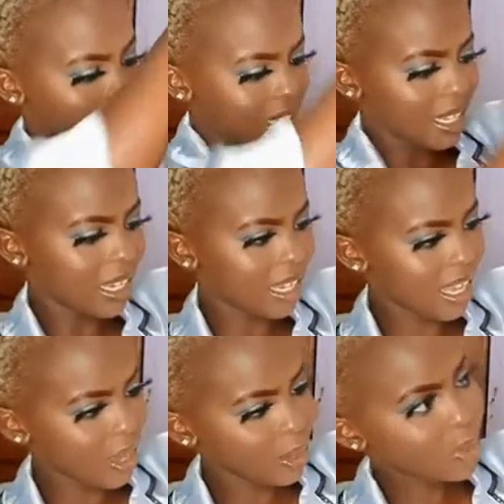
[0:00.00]
this color.
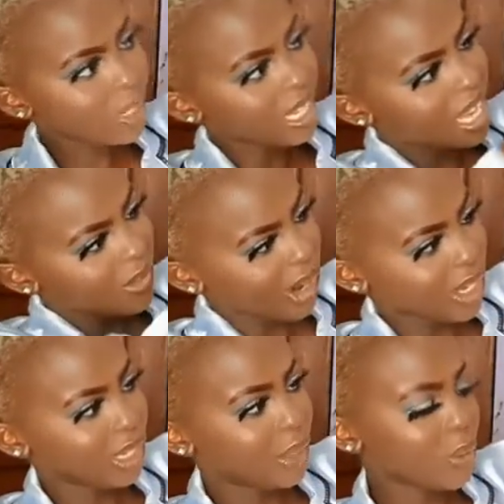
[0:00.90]
I also love how
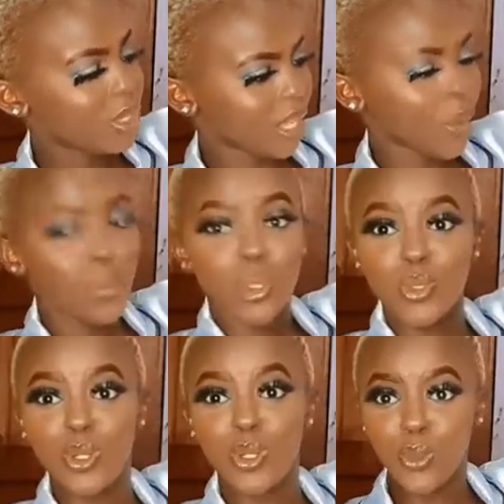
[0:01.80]
it looks. I hope it
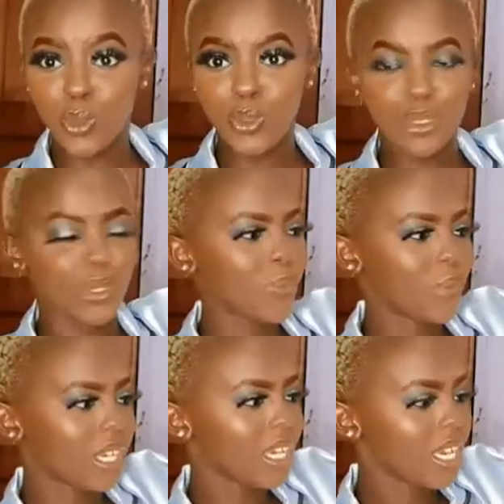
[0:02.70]
will look good on
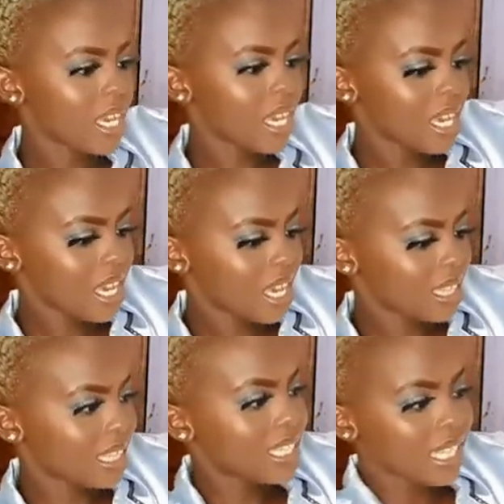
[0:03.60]
me.
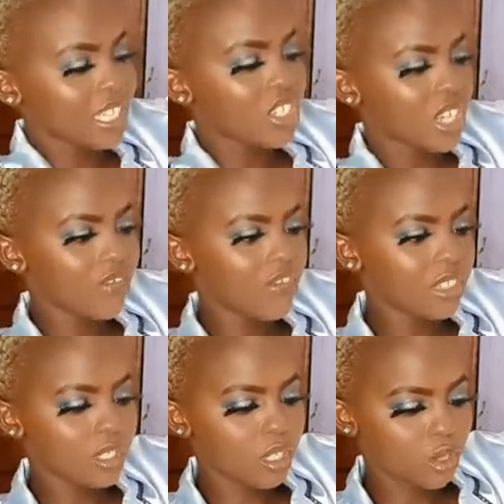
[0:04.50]
The texture
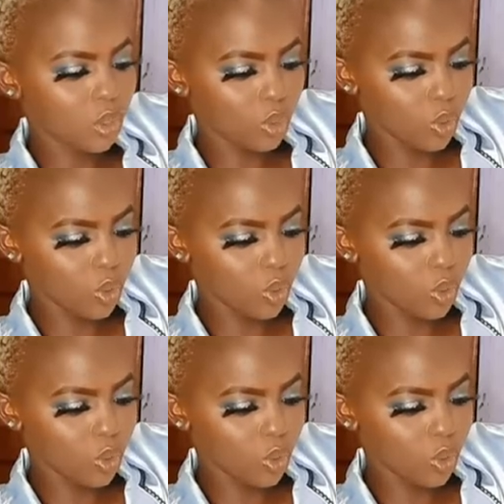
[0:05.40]
feels so